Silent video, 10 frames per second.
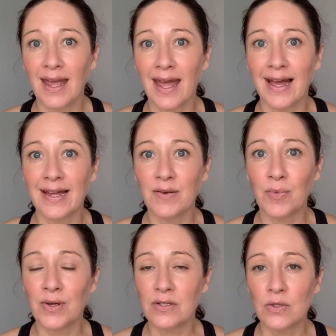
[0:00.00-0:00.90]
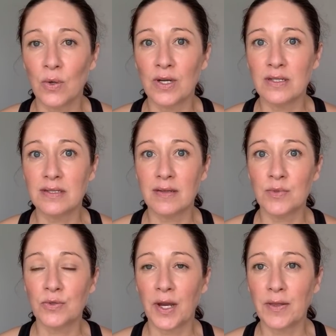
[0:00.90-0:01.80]
and work towards some
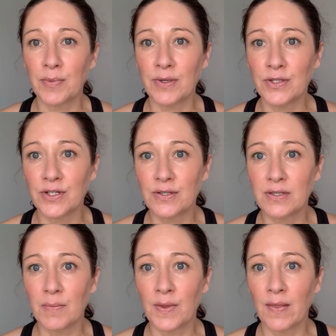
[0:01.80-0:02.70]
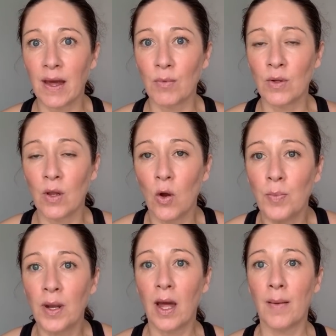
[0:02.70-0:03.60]
strength builder, something that will
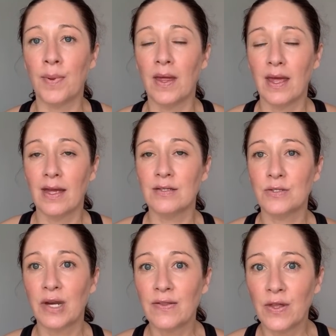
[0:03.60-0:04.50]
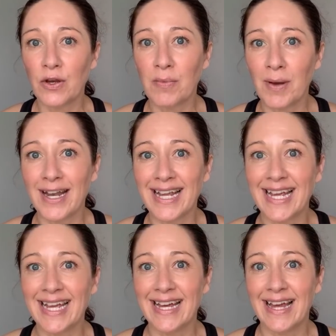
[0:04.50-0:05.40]
open up, strengthen your body